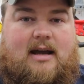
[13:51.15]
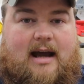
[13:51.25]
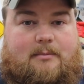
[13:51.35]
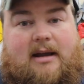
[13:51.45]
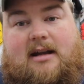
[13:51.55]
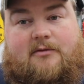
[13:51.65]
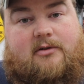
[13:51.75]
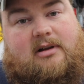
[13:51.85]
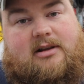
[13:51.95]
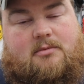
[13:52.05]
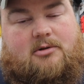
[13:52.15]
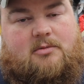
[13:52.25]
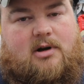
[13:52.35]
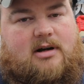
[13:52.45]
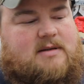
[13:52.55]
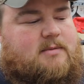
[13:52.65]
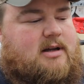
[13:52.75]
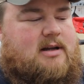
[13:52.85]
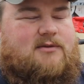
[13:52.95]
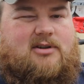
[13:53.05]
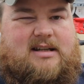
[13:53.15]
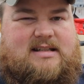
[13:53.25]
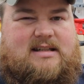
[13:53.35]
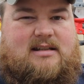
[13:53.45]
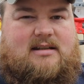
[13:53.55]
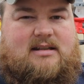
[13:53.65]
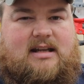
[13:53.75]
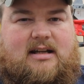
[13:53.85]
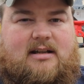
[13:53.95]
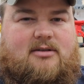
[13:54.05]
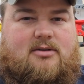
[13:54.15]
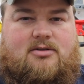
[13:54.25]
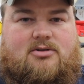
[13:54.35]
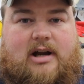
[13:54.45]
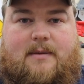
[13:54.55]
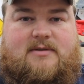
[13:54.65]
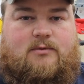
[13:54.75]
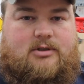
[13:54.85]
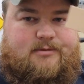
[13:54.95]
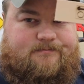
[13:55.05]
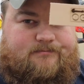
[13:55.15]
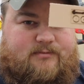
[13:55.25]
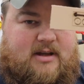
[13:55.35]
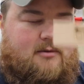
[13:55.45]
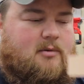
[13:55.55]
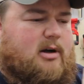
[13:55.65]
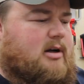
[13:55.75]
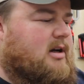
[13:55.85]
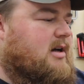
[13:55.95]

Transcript: I made it for leather bookmarks, but if you got skinny little scraps of wood, that would work.